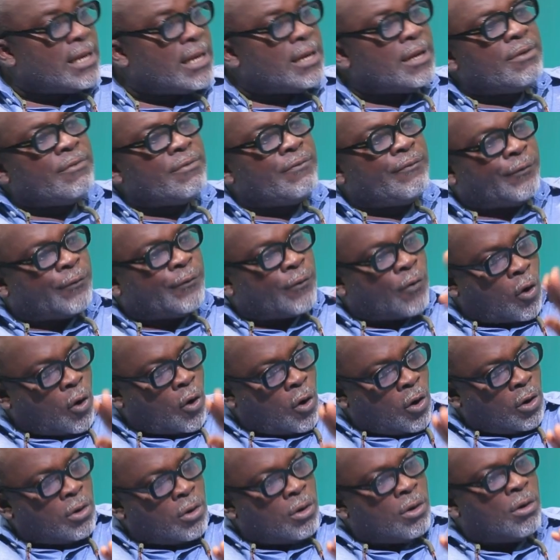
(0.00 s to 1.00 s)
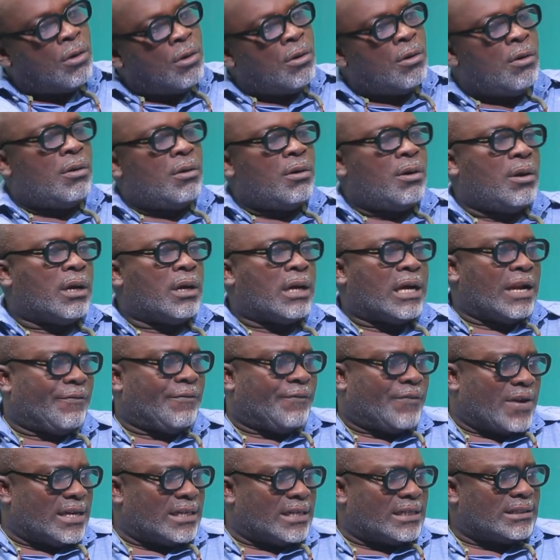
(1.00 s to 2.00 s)
for mm. GET
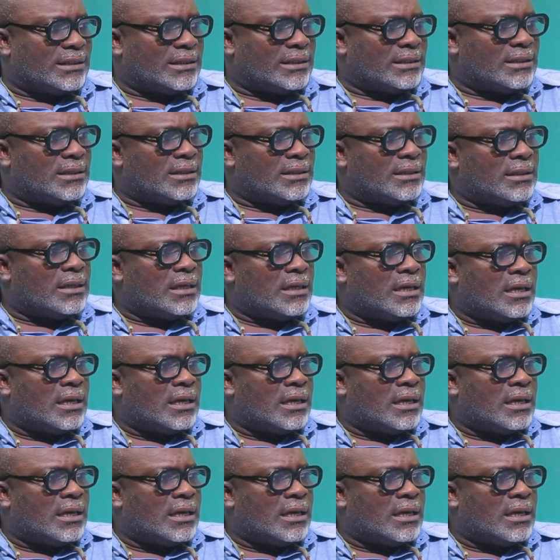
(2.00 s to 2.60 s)
Fund. Mm.